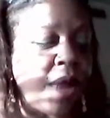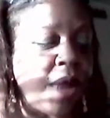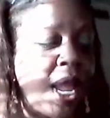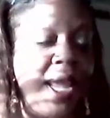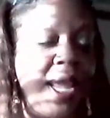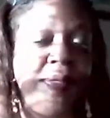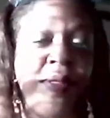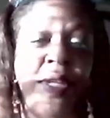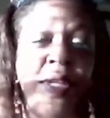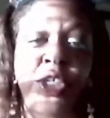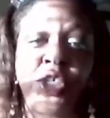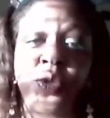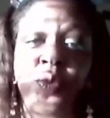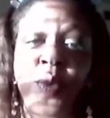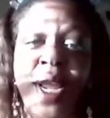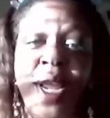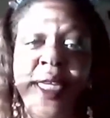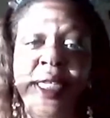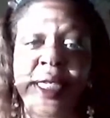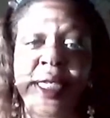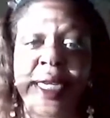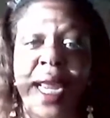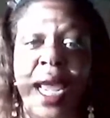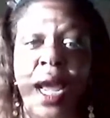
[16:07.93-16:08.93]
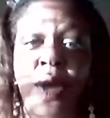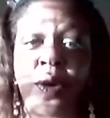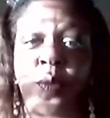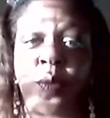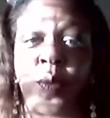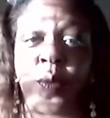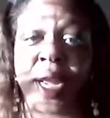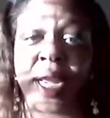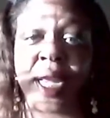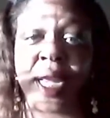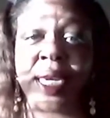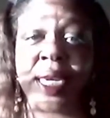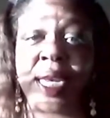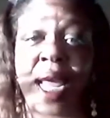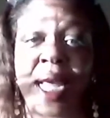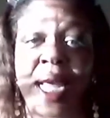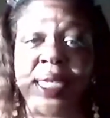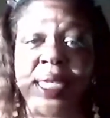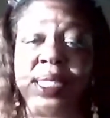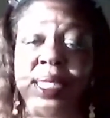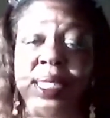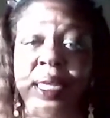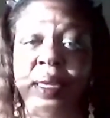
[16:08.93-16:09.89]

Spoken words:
and the traits and how to recognize